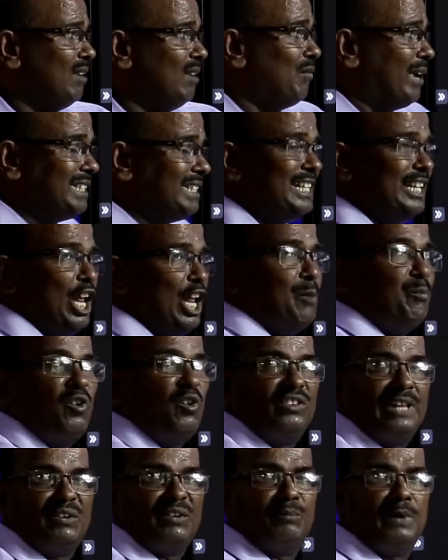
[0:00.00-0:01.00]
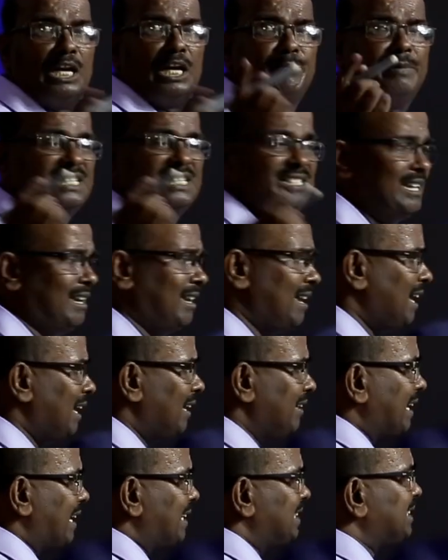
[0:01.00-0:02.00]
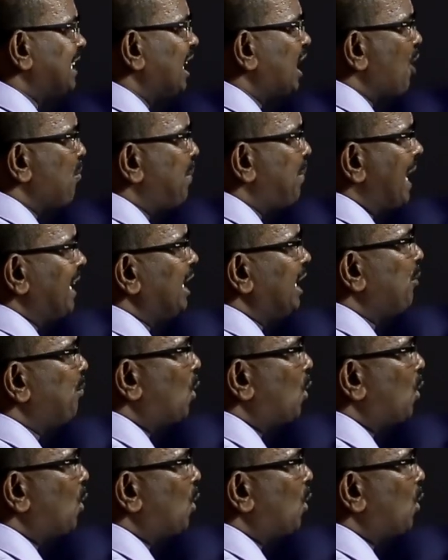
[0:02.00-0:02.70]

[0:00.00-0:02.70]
What is the name for that blood vessel? That is the hepatic